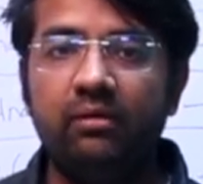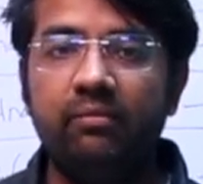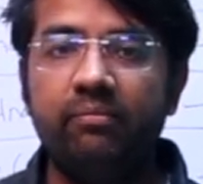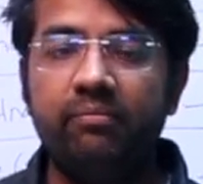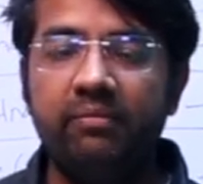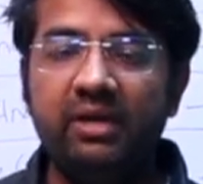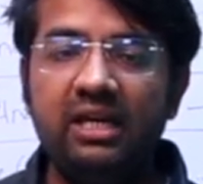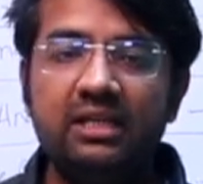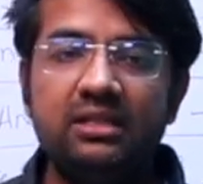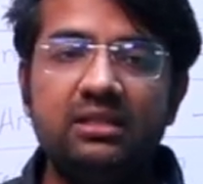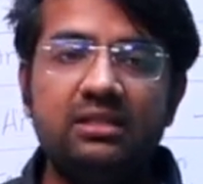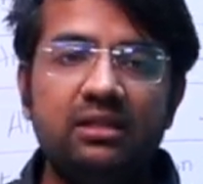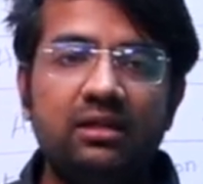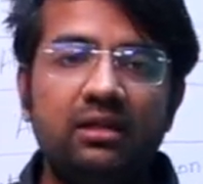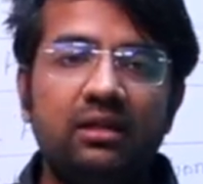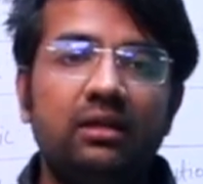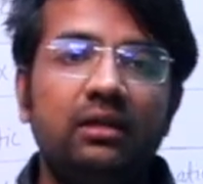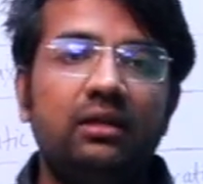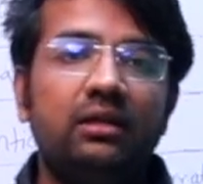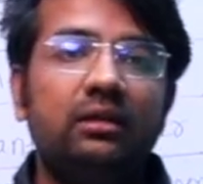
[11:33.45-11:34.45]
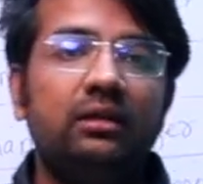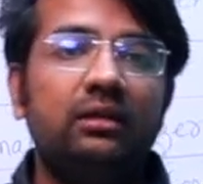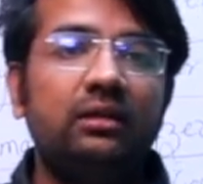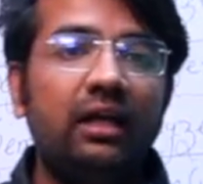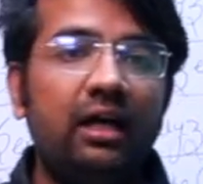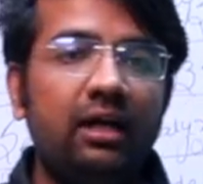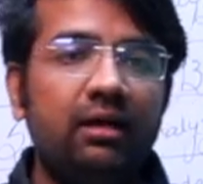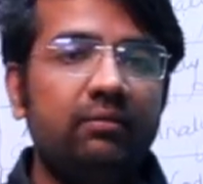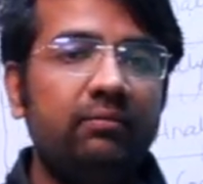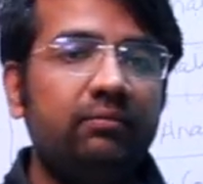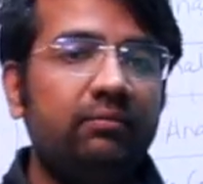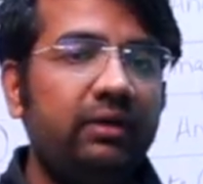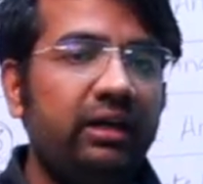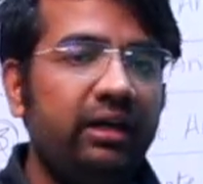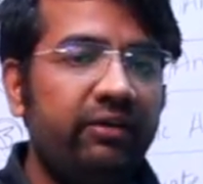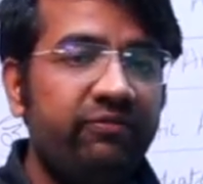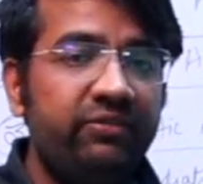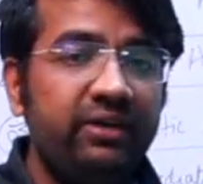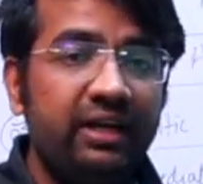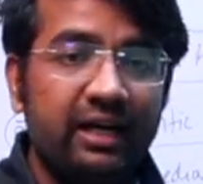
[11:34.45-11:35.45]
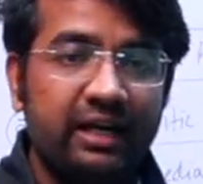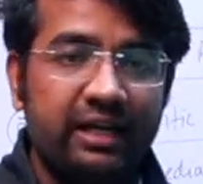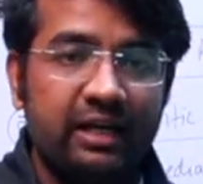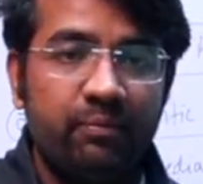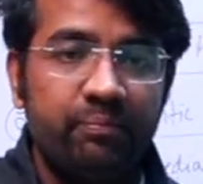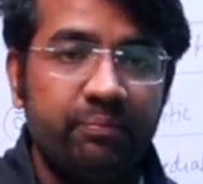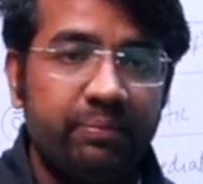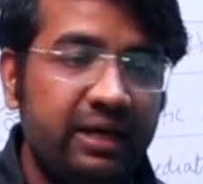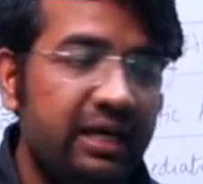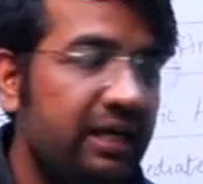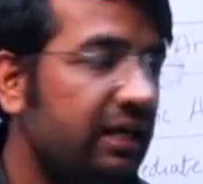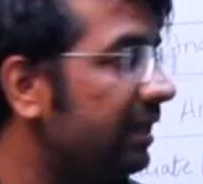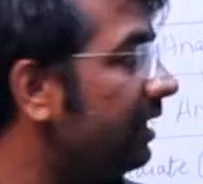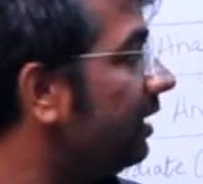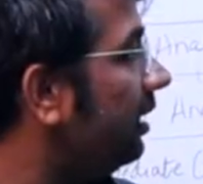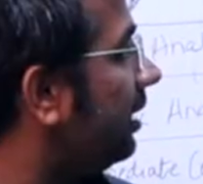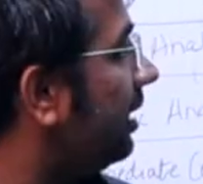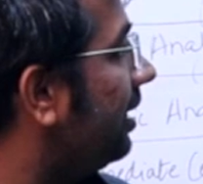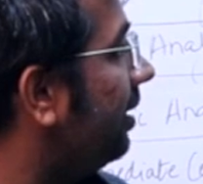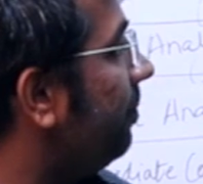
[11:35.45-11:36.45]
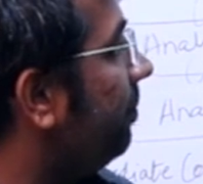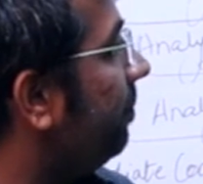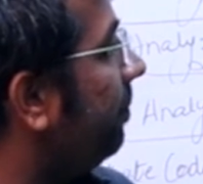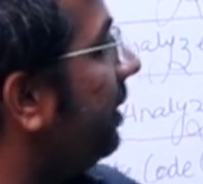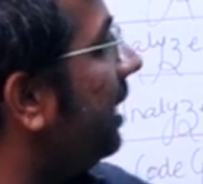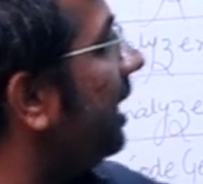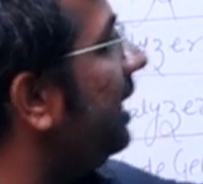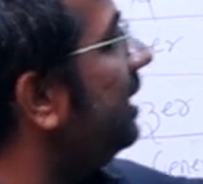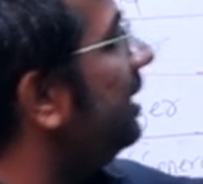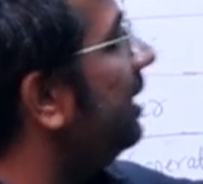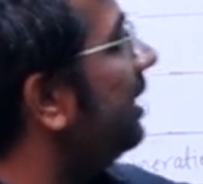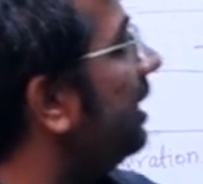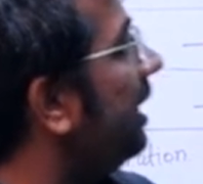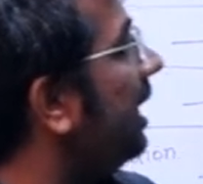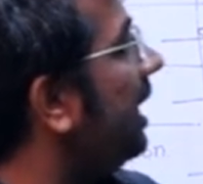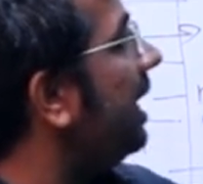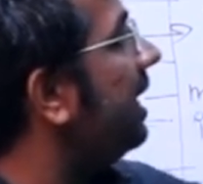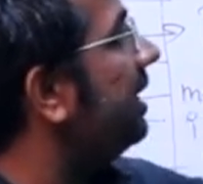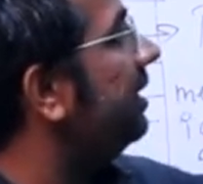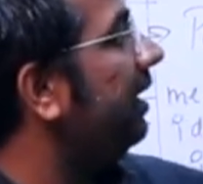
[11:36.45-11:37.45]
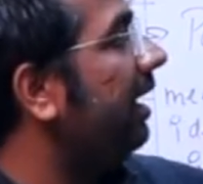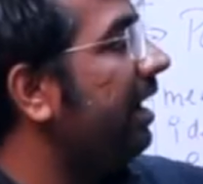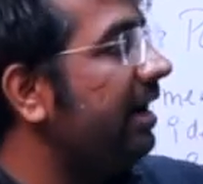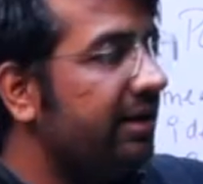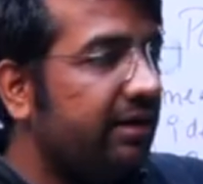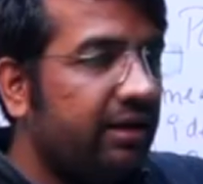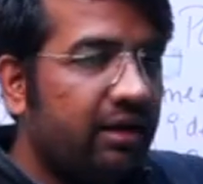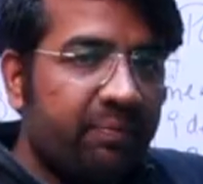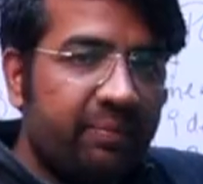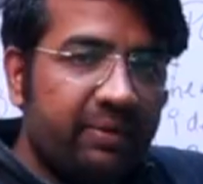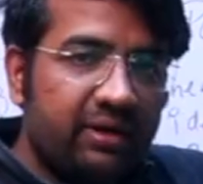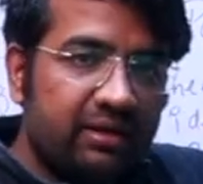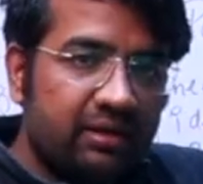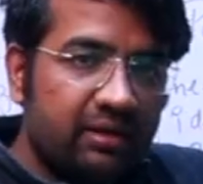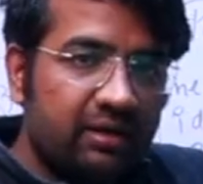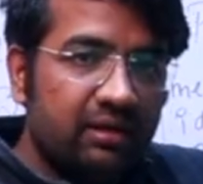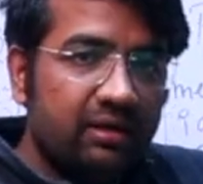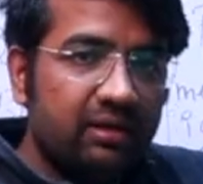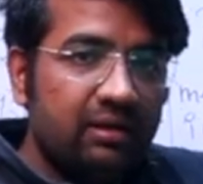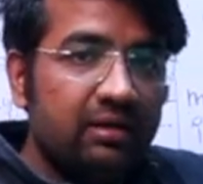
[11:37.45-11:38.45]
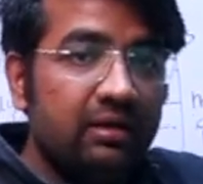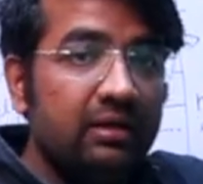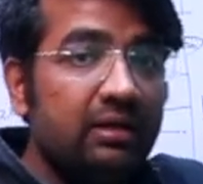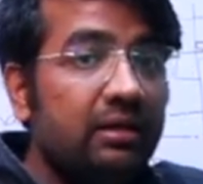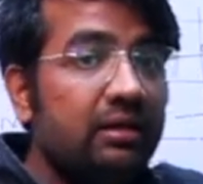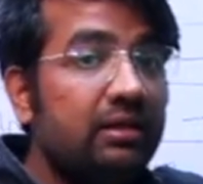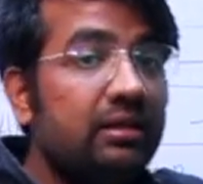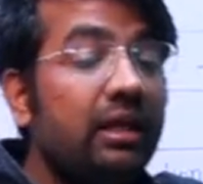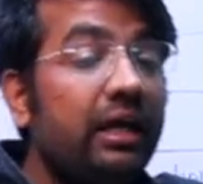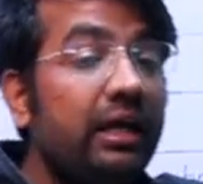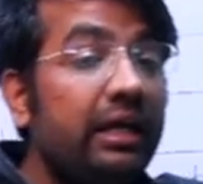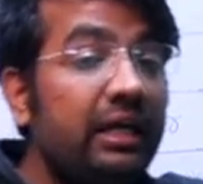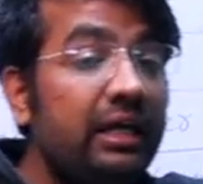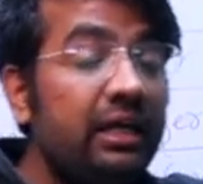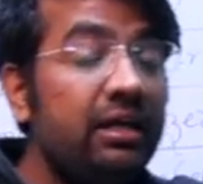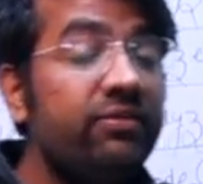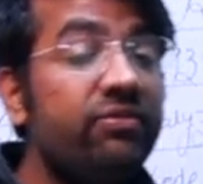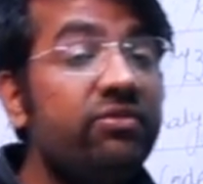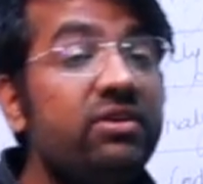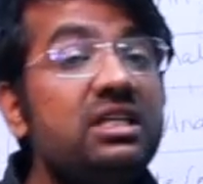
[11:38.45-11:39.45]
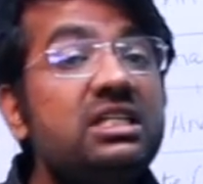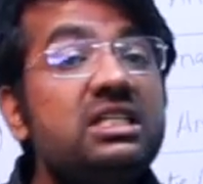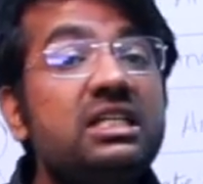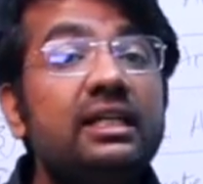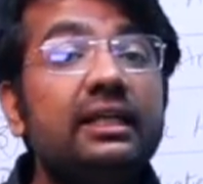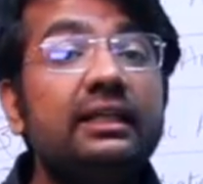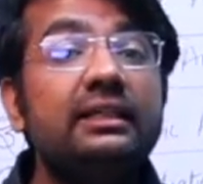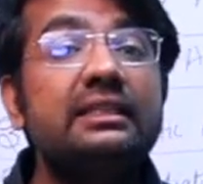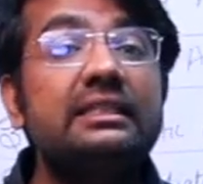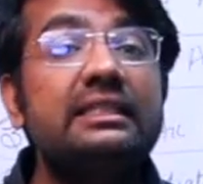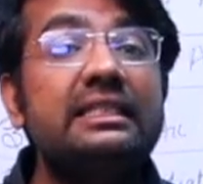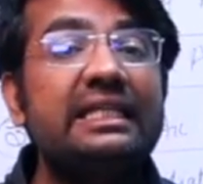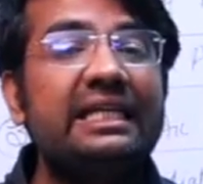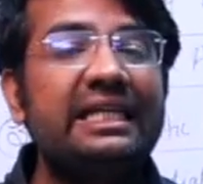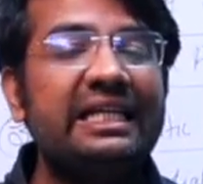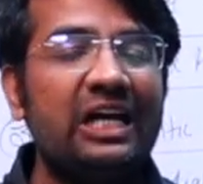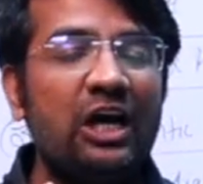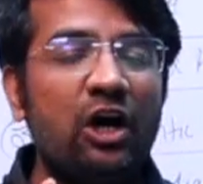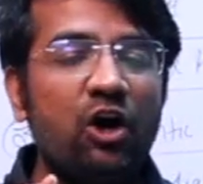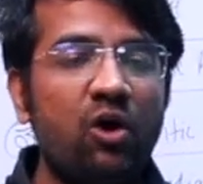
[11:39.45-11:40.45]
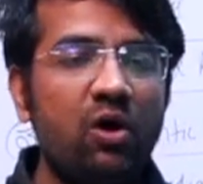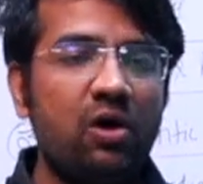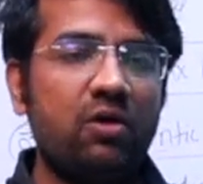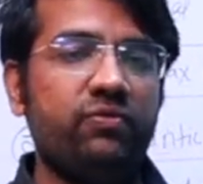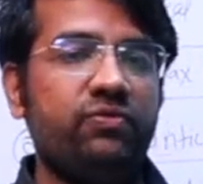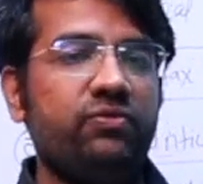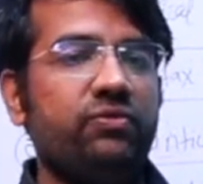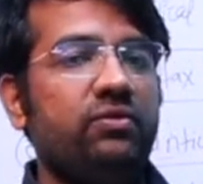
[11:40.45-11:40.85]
Means if we are comparing compiler and interpreter, the efficiency of